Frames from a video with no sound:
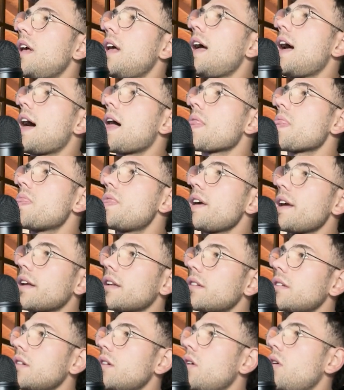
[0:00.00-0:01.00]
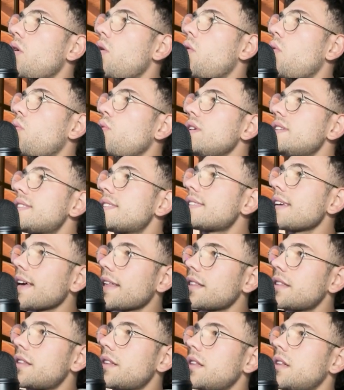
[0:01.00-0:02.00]
and then we
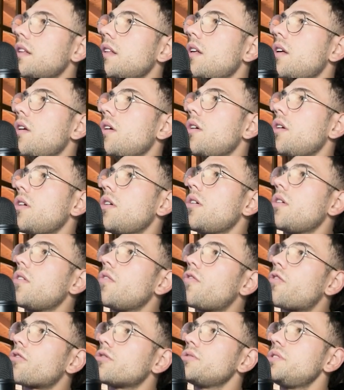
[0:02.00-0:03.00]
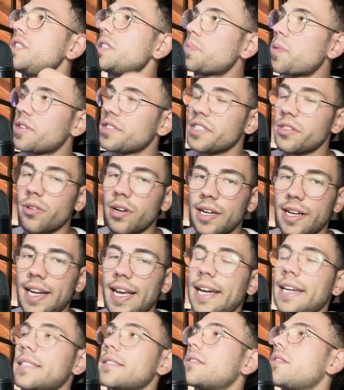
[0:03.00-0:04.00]
send for this particular
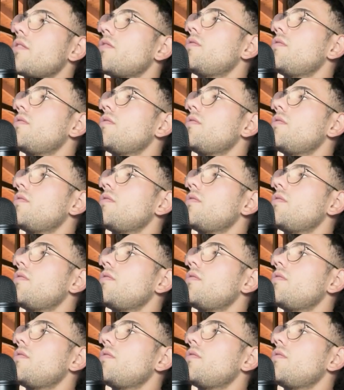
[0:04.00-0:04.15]
client.